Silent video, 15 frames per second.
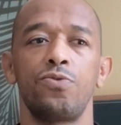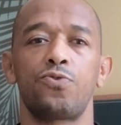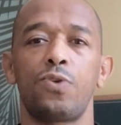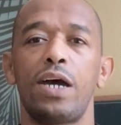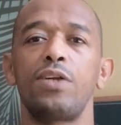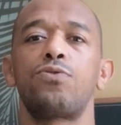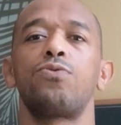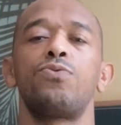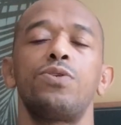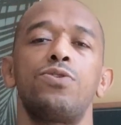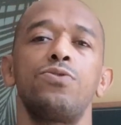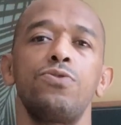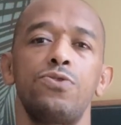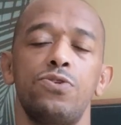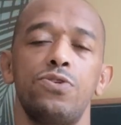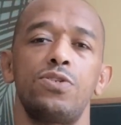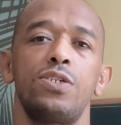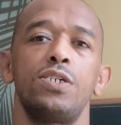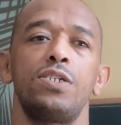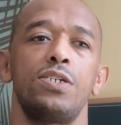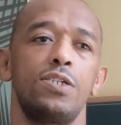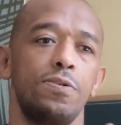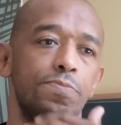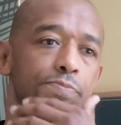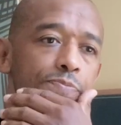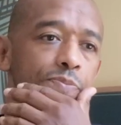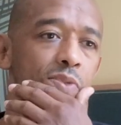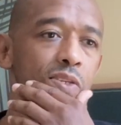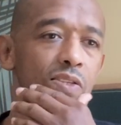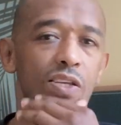try to reduce the
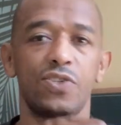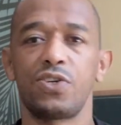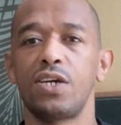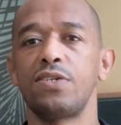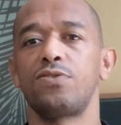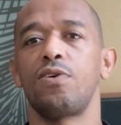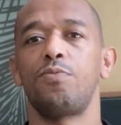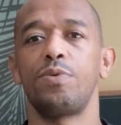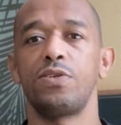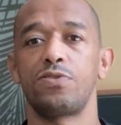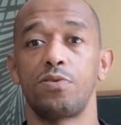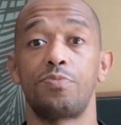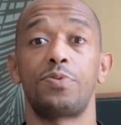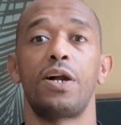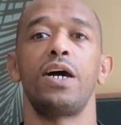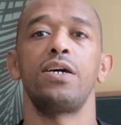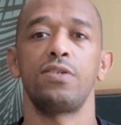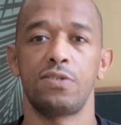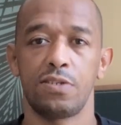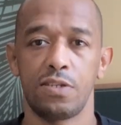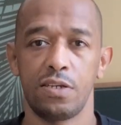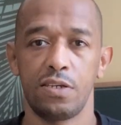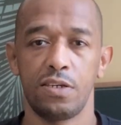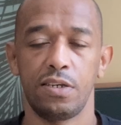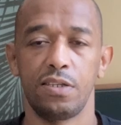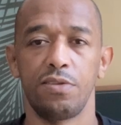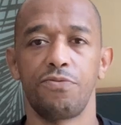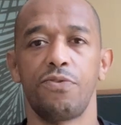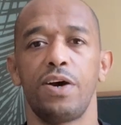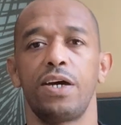chances of being surprised in
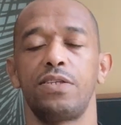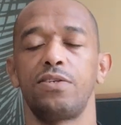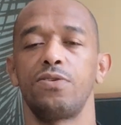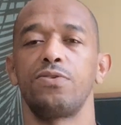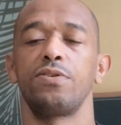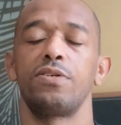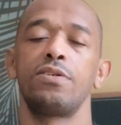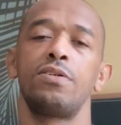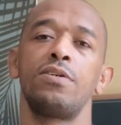the fight, you know.